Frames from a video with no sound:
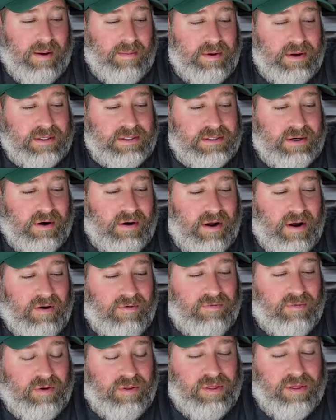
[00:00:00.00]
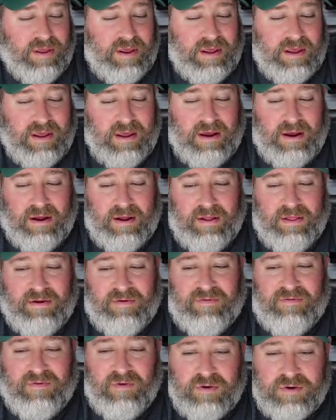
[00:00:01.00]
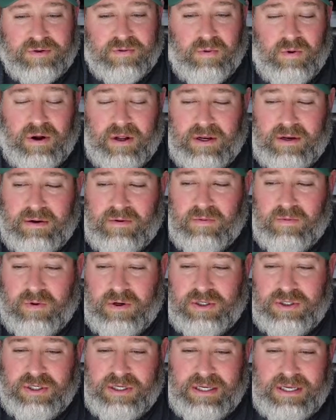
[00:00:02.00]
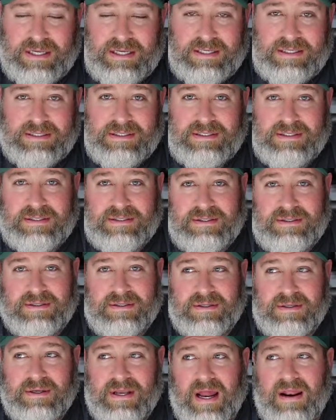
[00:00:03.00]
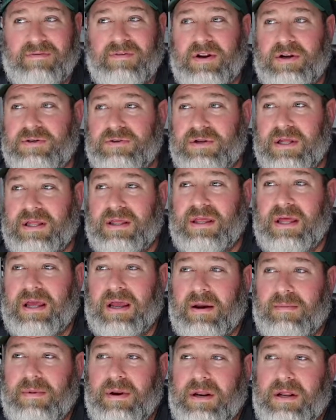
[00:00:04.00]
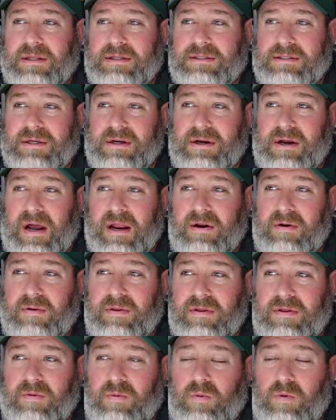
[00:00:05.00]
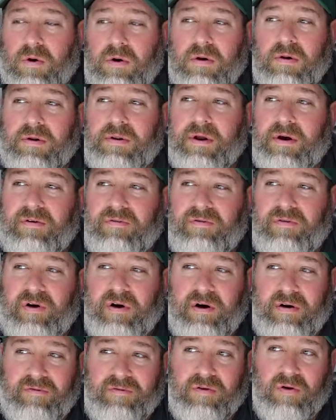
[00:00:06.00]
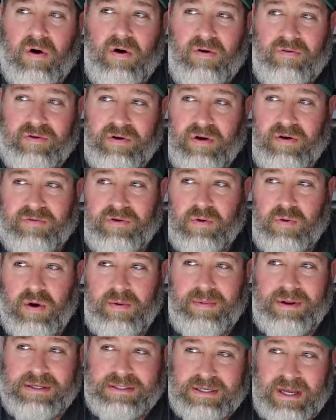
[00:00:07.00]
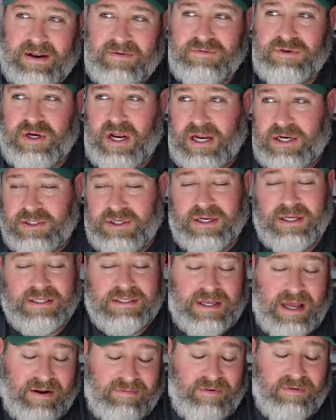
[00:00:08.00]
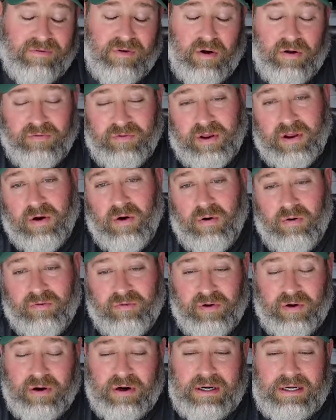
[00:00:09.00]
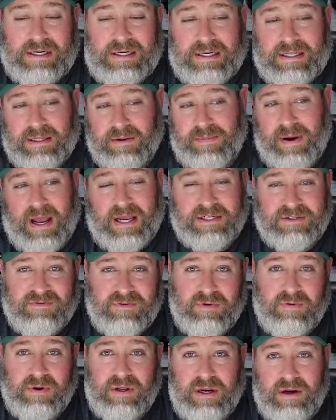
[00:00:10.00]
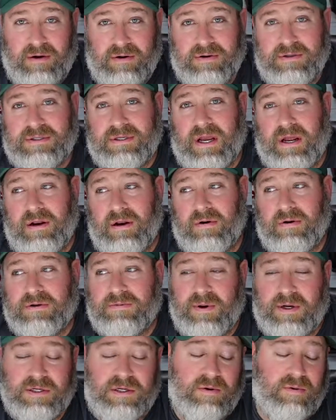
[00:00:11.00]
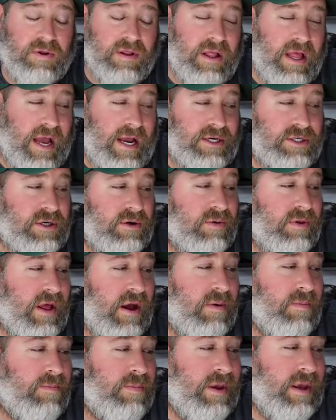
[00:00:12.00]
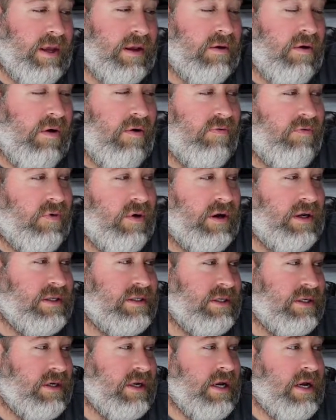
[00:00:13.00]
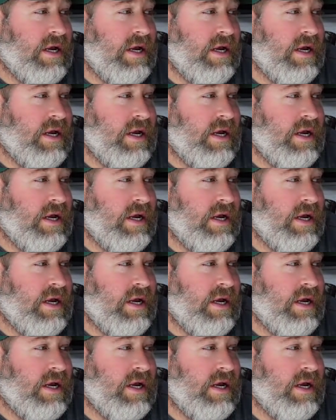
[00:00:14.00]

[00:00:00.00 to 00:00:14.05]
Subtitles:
going to start off with the first one, which is kind of an interesting thing. I mean, it's I know that the world of golf and golf equipment is kind of changing. It's kind of evolving over the past few years. I know, especially with last year, with how big golf was and